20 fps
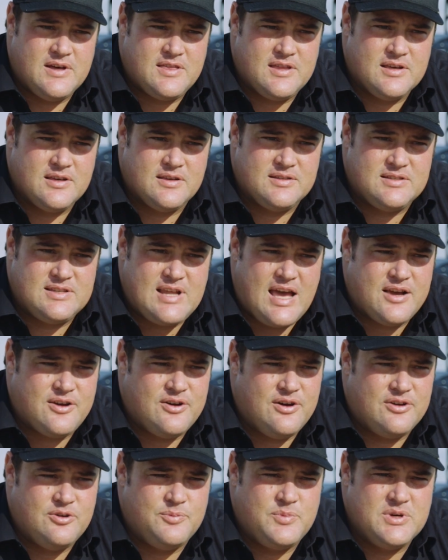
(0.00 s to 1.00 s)
I think
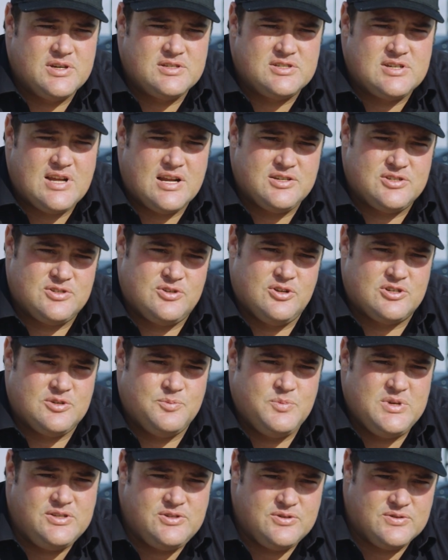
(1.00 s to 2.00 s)
Dakar, your biggest challenge is not
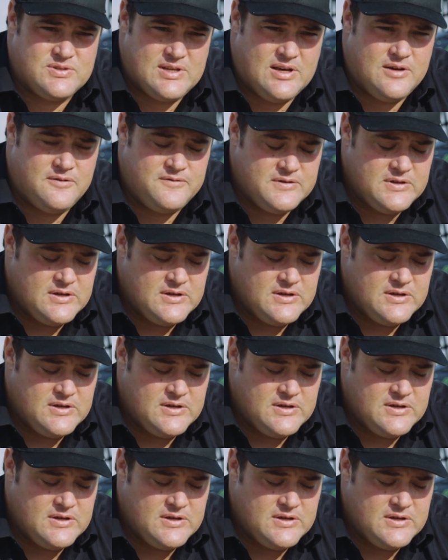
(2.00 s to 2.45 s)
to beat yourself.